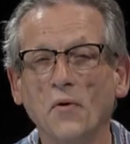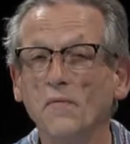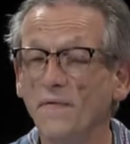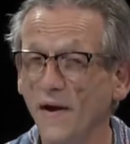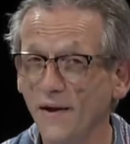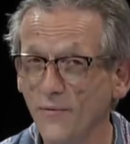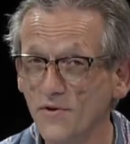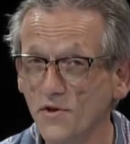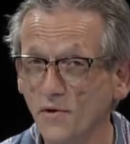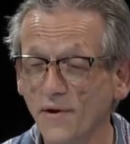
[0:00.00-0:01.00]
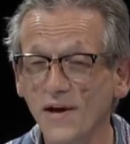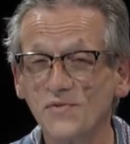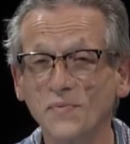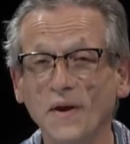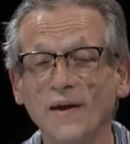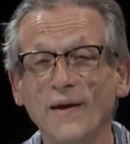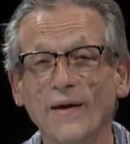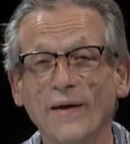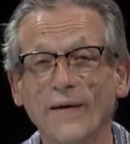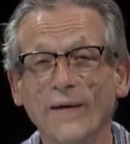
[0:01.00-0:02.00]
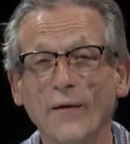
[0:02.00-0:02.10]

In fact, he was here last week uh,